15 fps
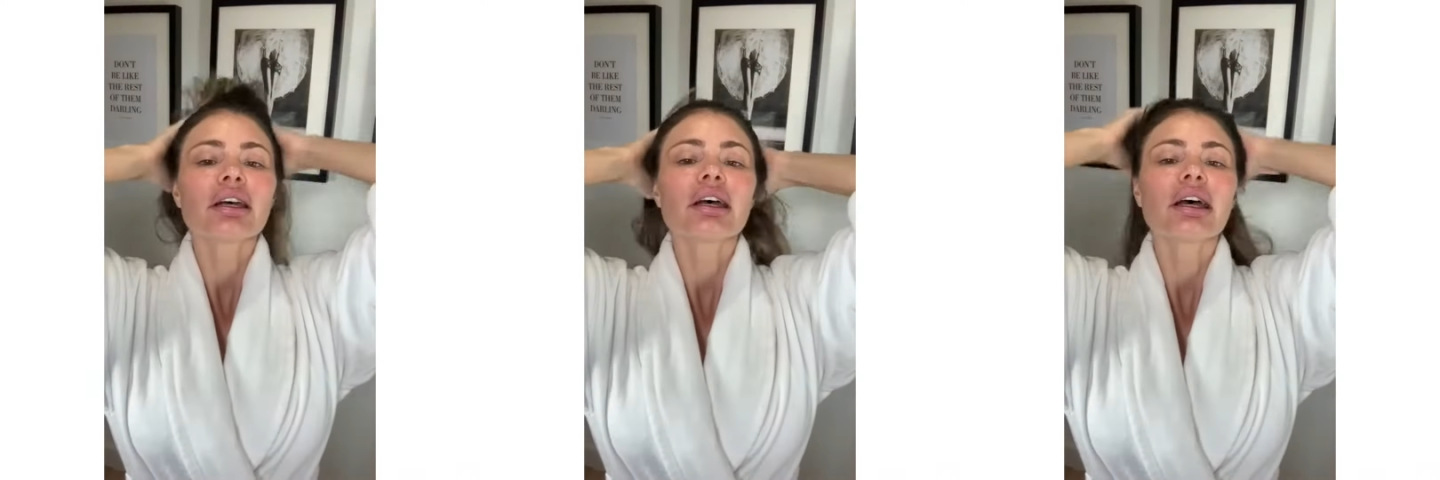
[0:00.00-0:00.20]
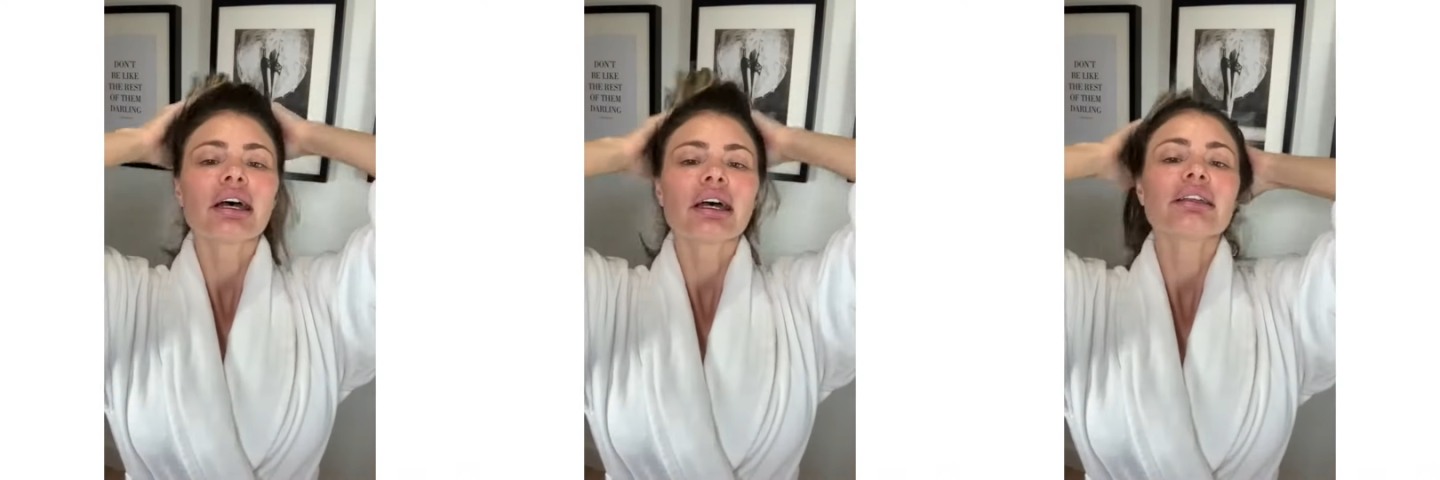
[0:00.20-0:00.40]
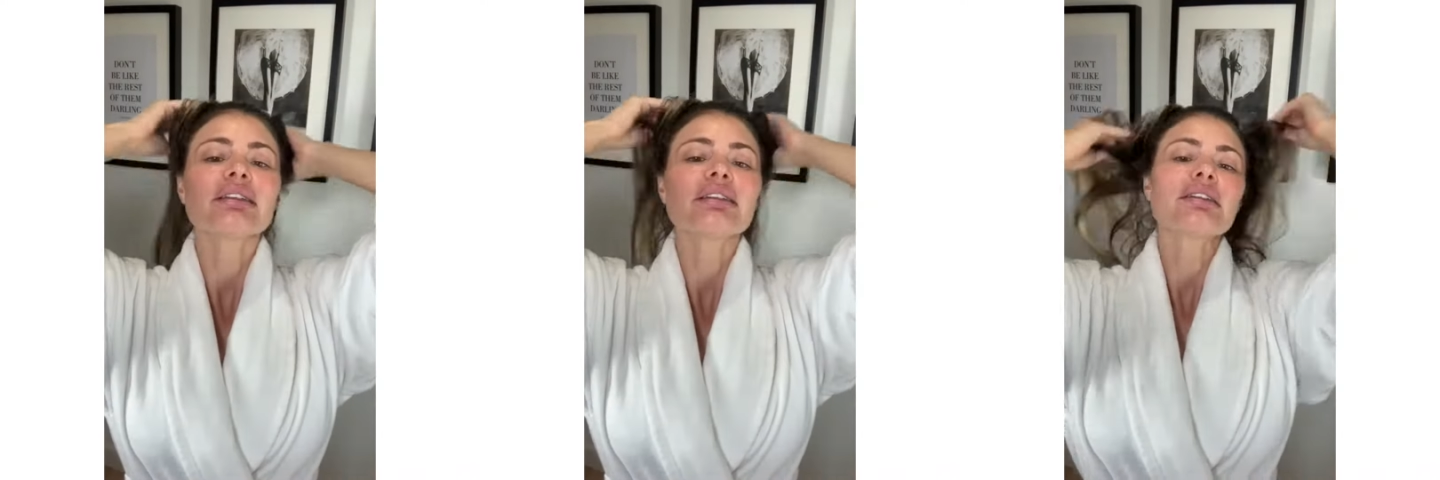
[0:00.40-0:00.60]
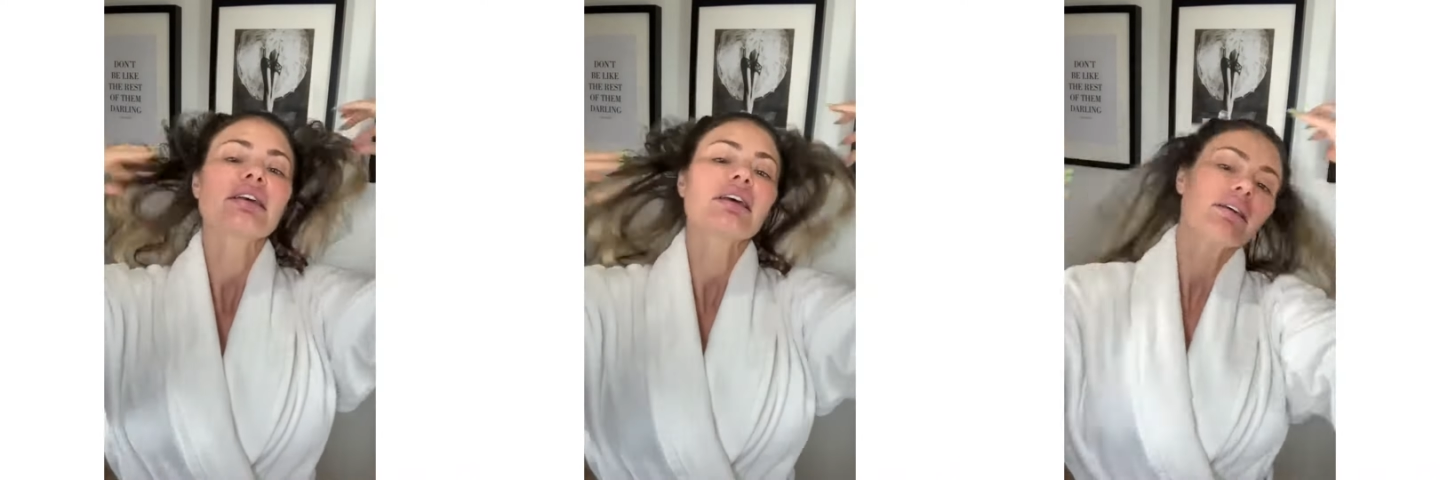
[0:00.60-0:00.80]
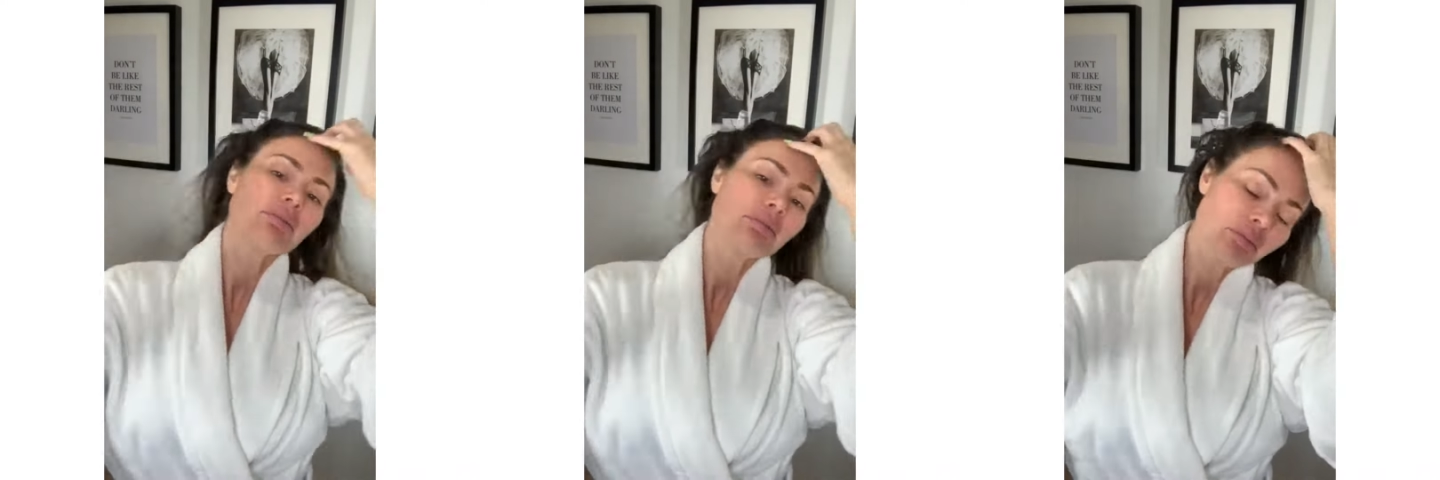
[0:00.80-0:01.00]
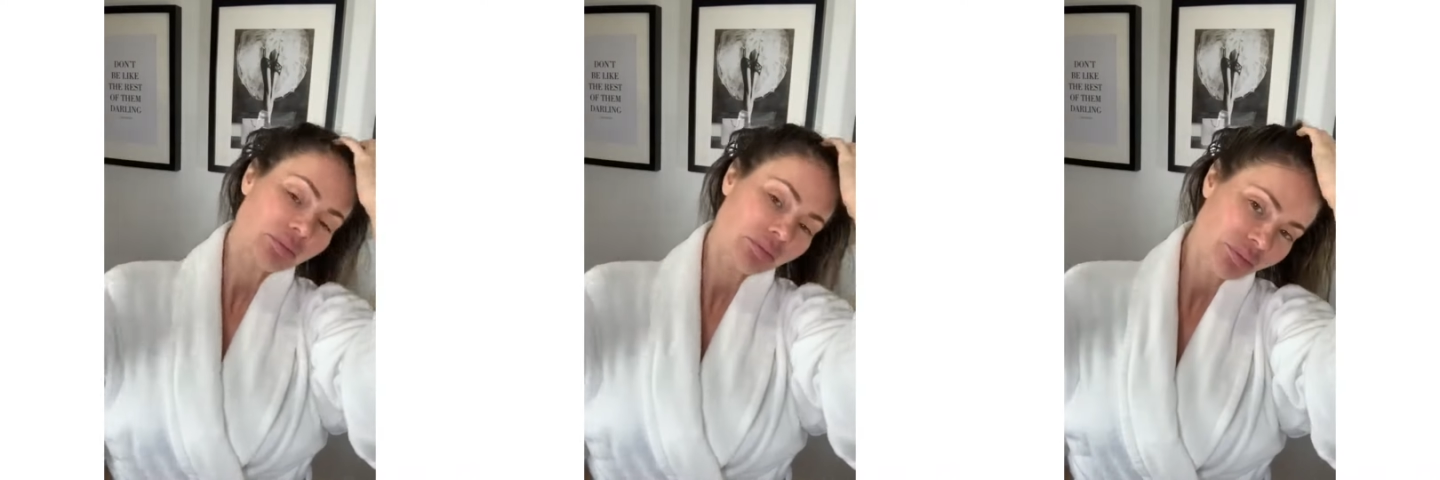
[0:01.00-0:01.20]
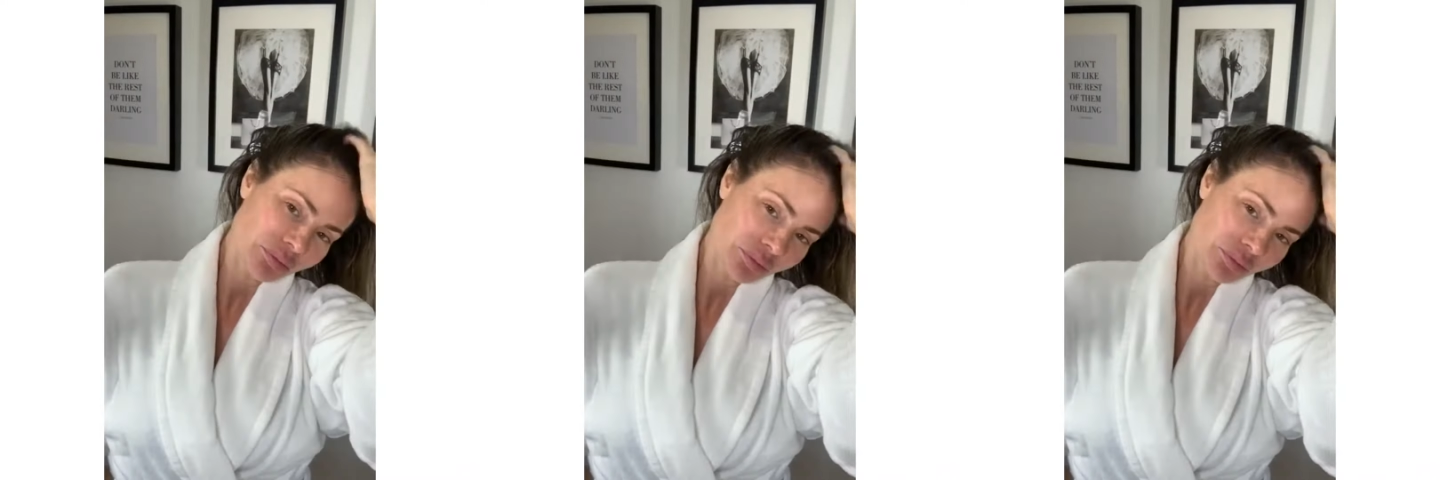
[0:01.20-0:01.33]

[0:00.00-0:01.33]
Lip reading: and